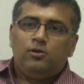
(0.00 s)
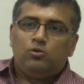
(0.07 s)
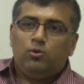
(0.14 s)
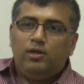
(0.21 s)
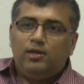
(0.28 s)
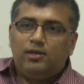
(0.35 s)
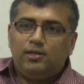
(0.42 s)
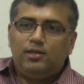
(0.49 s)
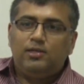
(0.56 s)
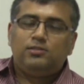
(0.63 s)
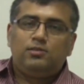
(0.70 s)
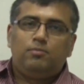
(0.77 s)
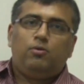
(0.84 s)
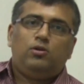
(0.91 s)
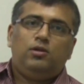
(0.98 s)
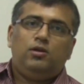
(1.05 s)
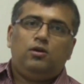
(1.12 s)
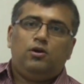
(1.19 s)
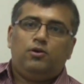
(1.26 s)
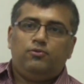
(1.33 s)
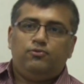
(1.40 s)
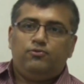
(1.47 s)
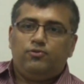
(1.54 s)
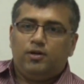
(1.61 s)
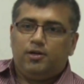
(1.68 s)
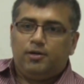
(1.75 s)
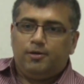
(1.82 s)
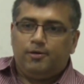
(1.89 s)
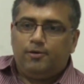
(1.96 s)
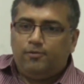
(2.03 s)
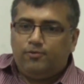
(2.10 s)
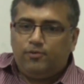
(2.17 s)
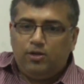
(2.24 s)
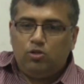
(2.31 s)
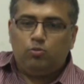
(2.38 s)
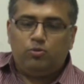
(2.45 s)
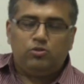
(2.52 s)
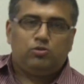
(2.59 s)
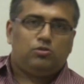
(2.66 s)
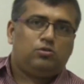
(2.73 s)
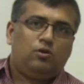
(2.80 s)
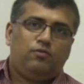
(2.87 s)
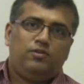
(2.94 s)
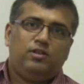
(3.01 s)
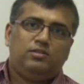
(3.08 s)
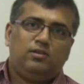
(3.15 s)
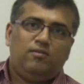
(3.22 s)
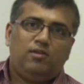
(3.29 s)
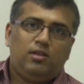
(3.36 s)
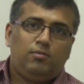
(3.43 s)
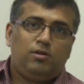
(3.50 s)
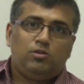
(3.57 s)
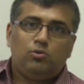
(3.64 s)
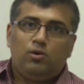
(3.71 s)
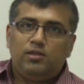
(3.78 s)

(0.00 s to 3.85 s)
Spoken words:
to increase the body of free and open source software that's available to